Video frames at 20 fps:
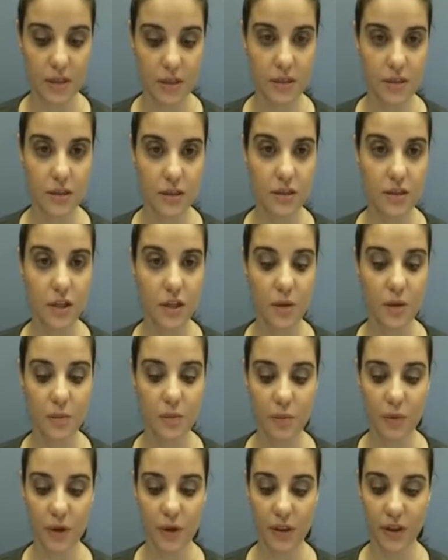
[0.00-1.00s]
to
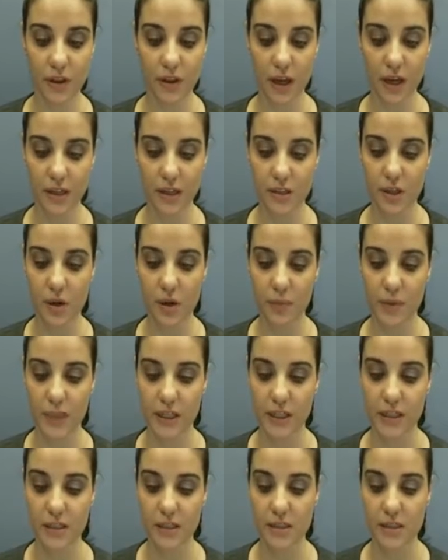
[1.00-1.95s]
determine whether Kate's hobby